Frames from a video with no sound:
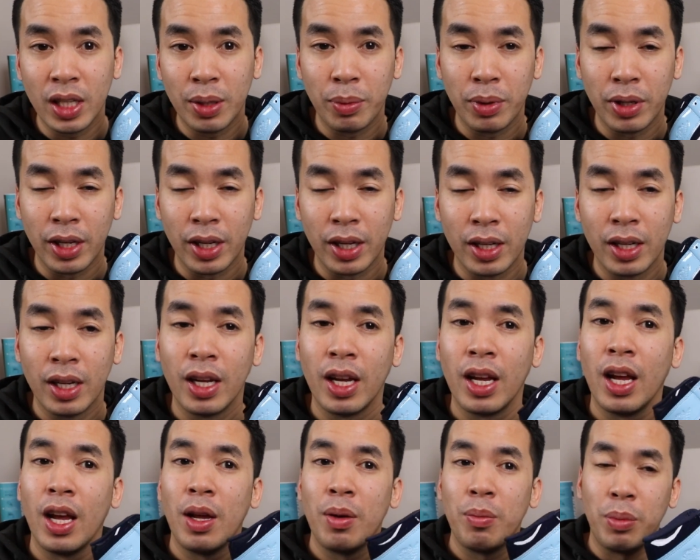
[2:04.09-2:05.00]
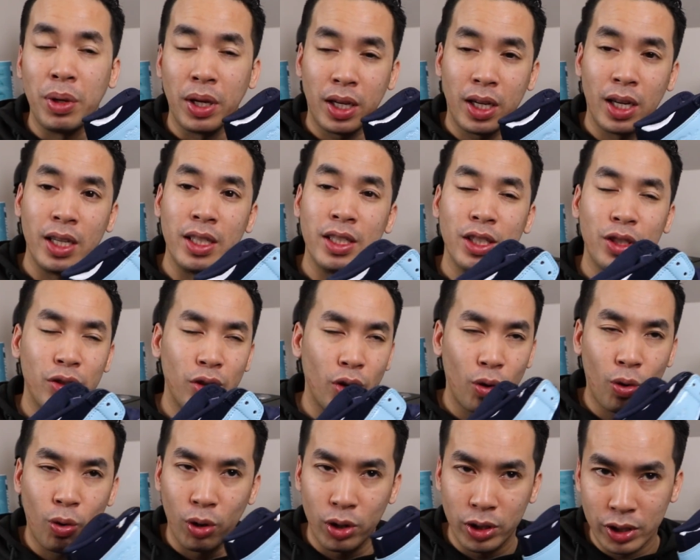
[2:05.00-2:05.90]
limited because this,
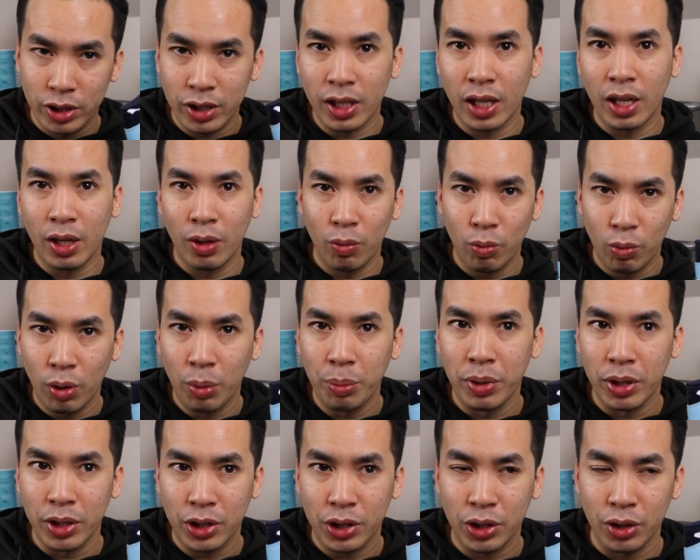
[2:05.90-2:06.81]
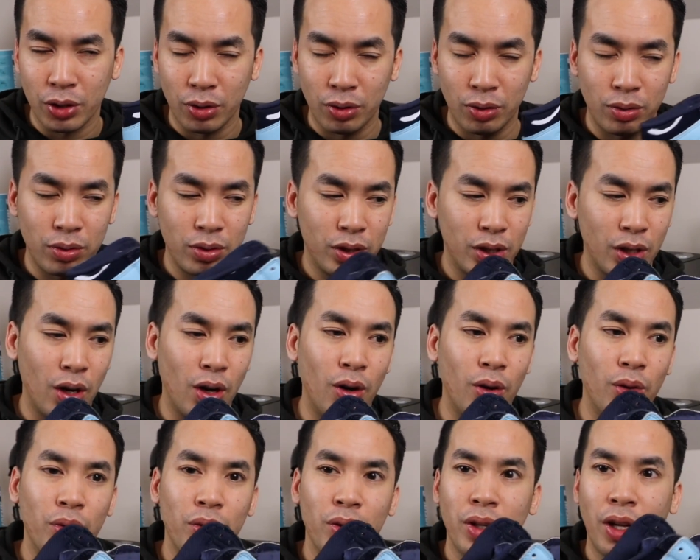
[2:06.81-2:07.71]
of course, is the women's shoe.
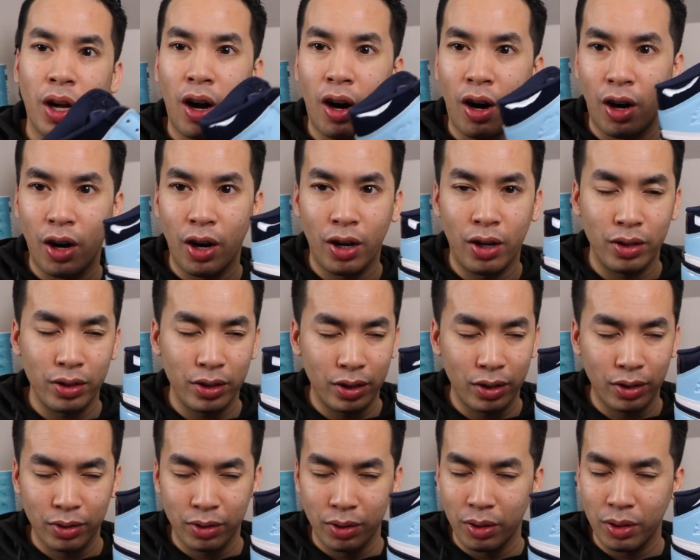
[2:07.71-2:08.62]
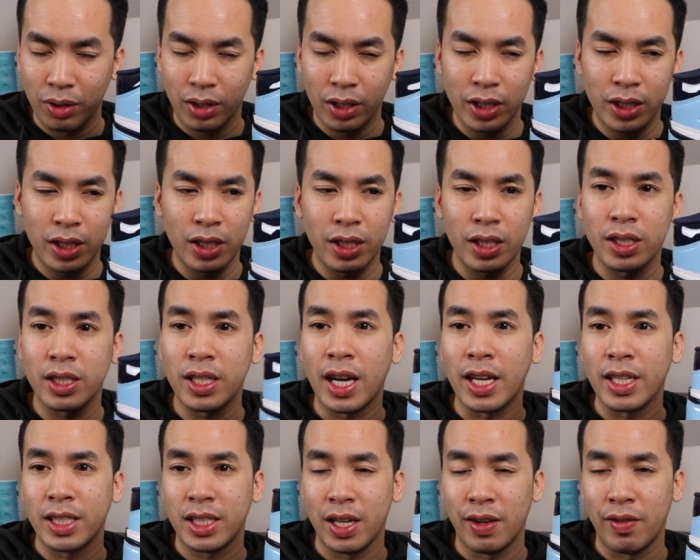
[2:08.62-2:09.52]
So this is a
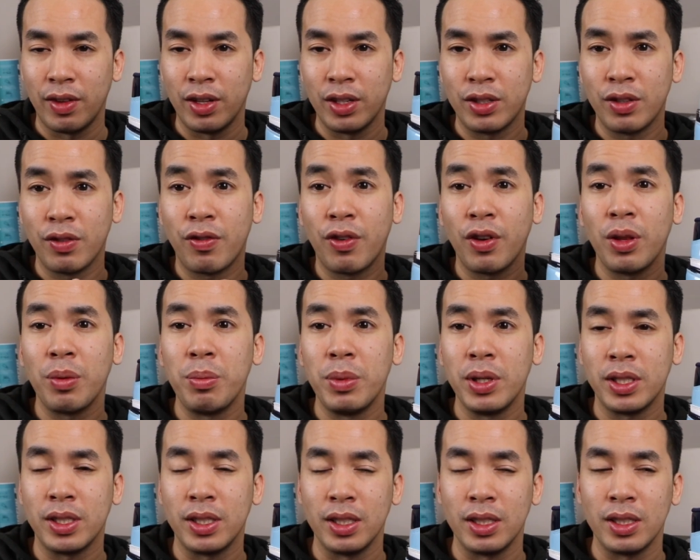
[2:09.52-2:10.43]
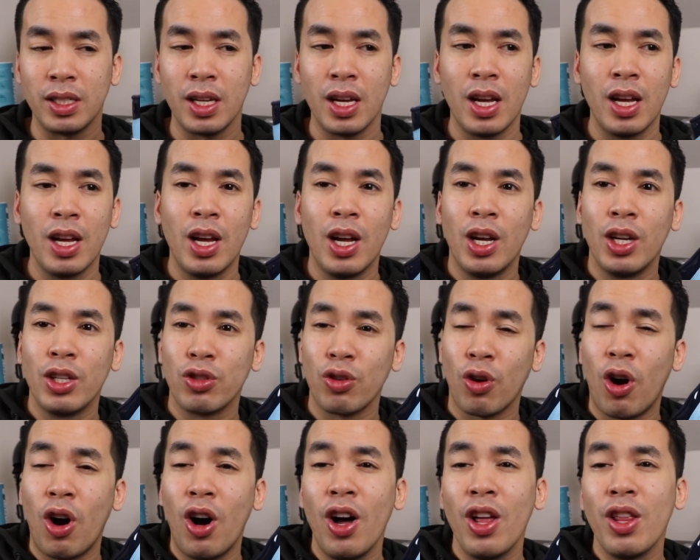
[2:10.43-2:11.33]
size 7. This is for the misses.
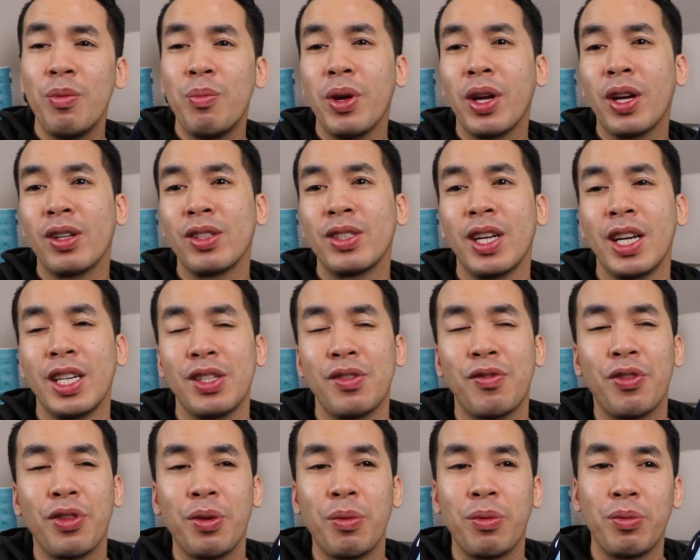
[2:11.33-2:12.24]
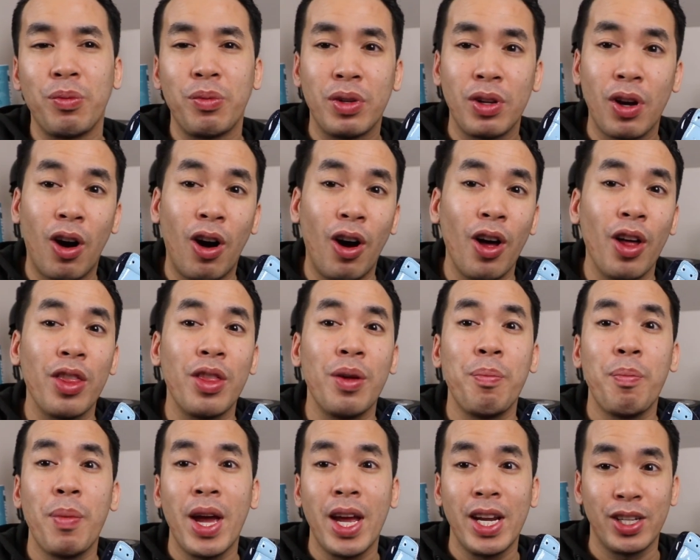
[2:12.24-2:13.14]
So all the bigger sizes for all the
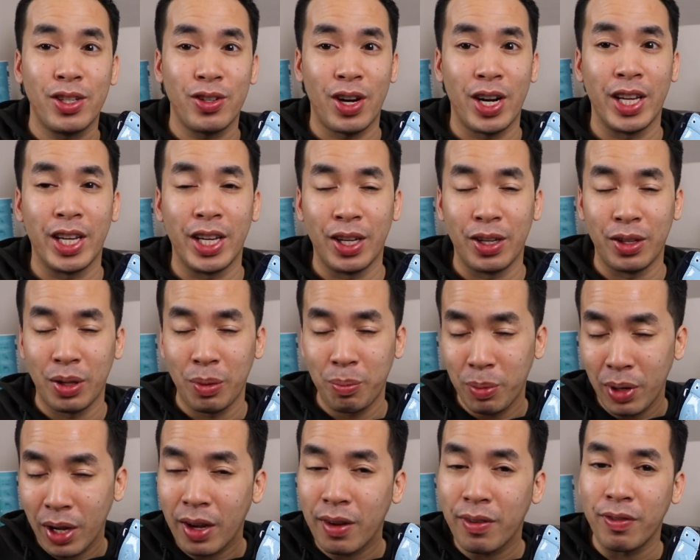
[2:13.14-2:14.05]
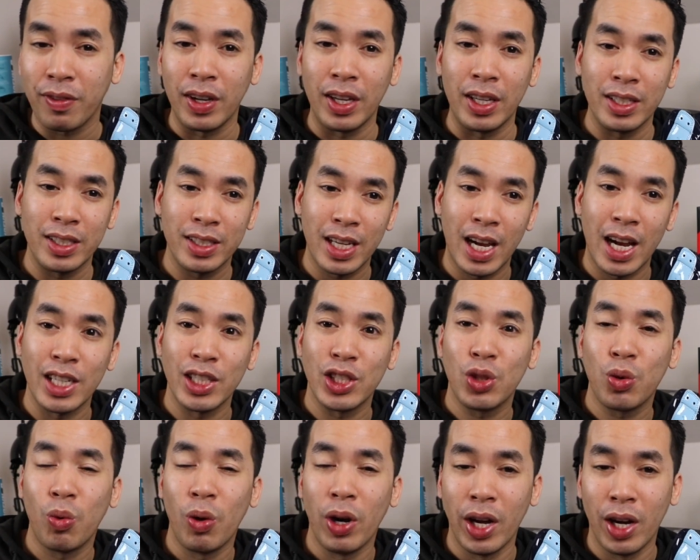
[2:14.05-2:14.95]
men try to get. The big feet, size
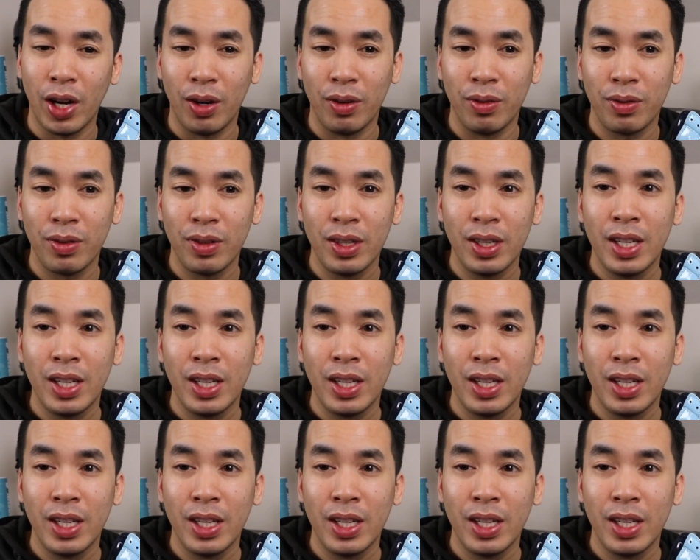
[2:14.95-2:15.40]
12,